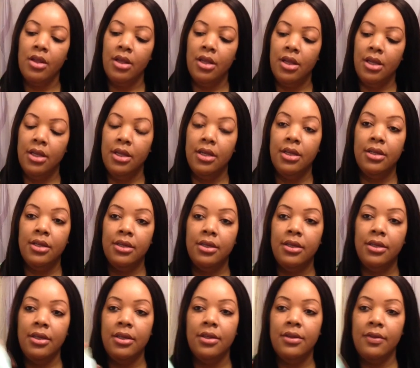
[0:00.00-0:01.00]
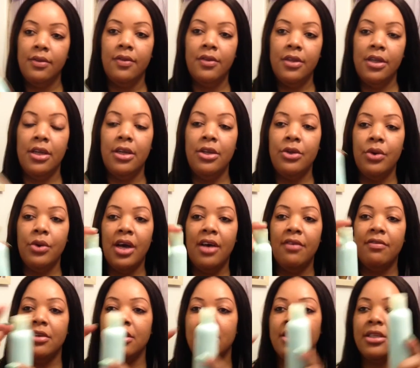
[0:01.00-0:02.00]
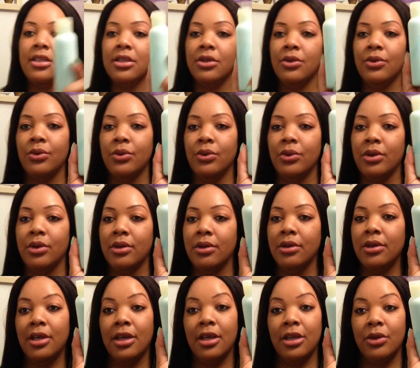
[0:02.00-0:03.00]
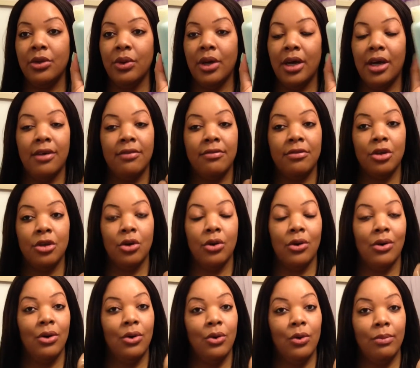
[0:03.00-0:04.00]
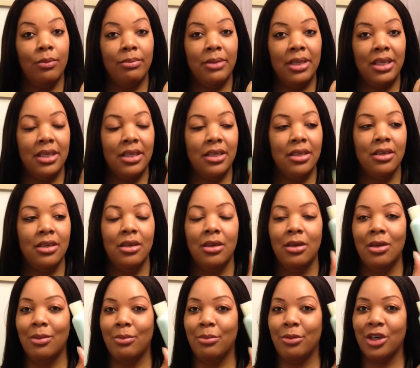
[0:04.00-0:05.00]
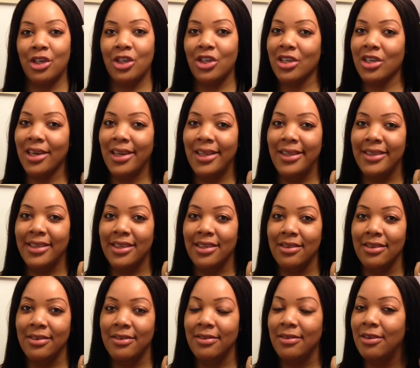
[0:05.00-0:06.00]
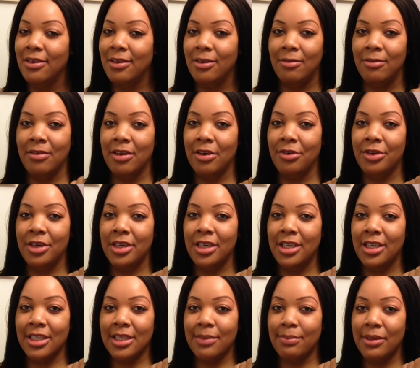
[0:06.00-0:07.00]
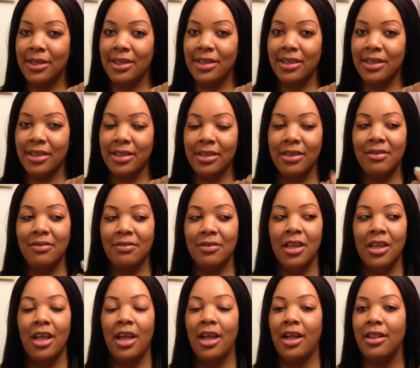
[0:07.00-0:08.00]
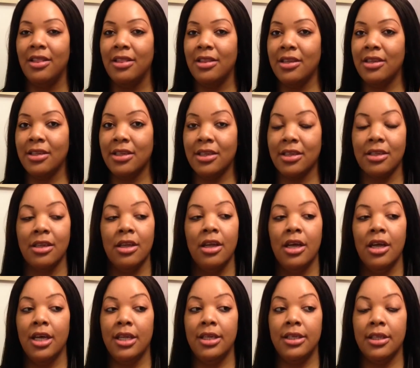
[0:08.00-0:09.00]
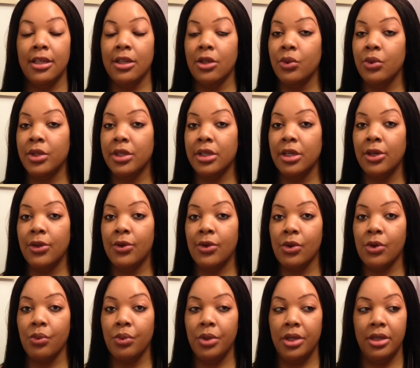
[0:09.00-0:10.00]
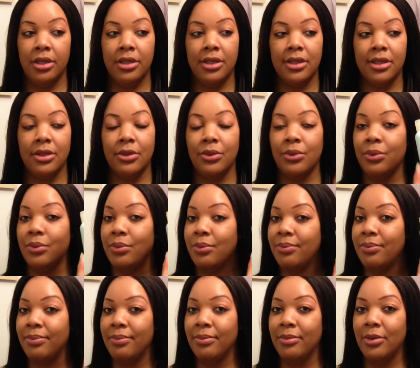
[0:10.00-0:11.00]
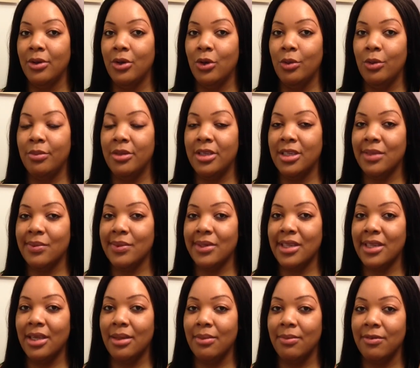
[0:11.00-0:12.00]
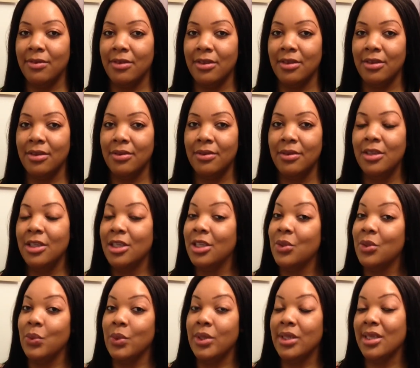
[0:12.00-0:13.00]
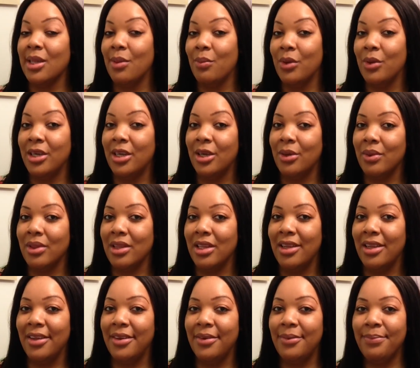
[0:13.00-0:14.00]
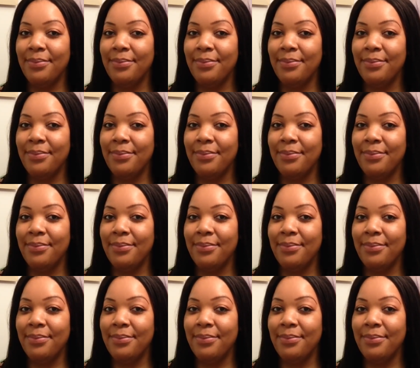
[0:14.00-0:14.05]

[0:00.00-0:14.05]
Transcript: And there you have it. So here you have your homemade brush cleanser. Very inexpensive, and this a little goes a long way. So hope this was helpful to someone out there.